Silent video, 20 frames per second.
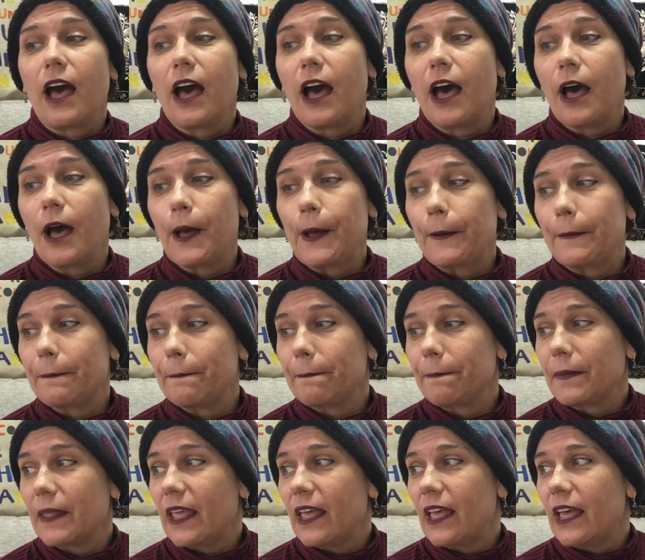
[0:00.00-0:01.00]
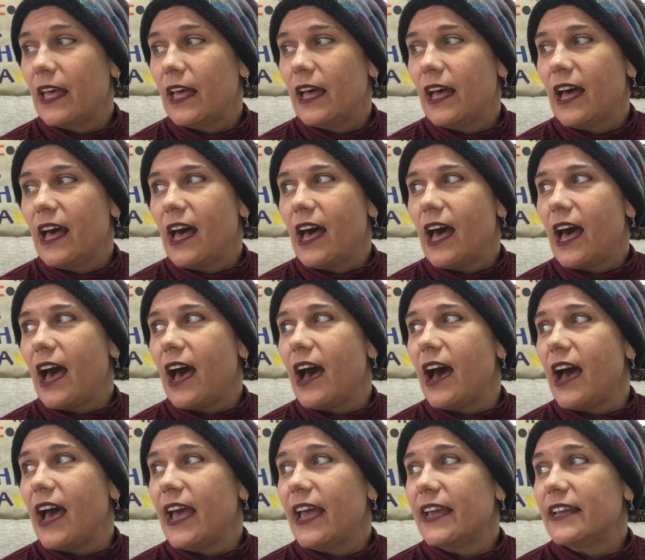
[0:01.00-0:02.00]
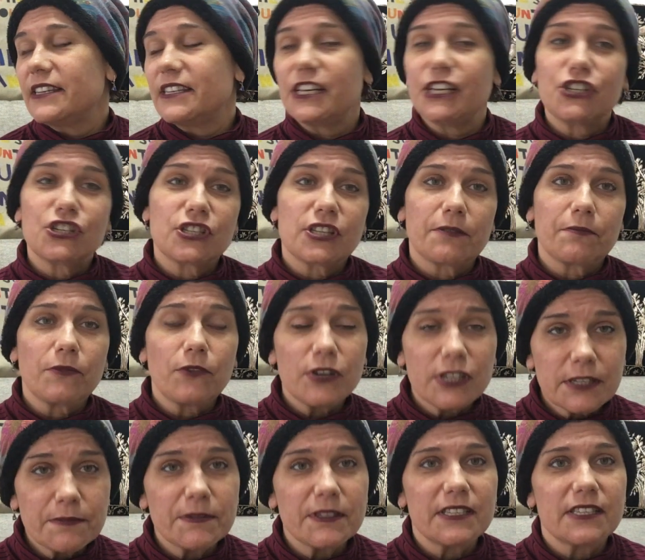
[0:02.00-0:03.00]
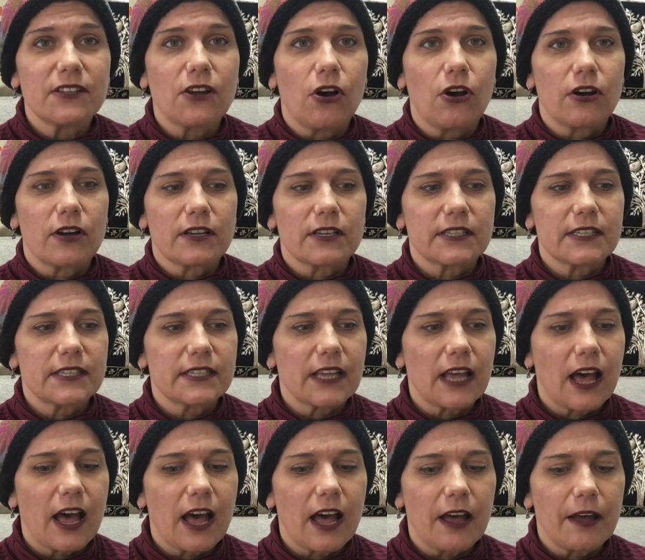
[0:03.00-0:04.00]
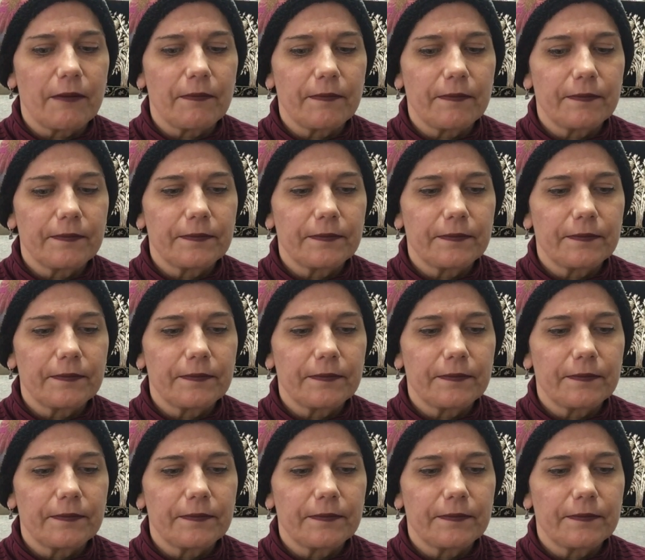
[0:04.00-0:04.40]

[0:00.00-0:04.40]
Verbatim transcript: Um, I teach them Christmas songs. Um,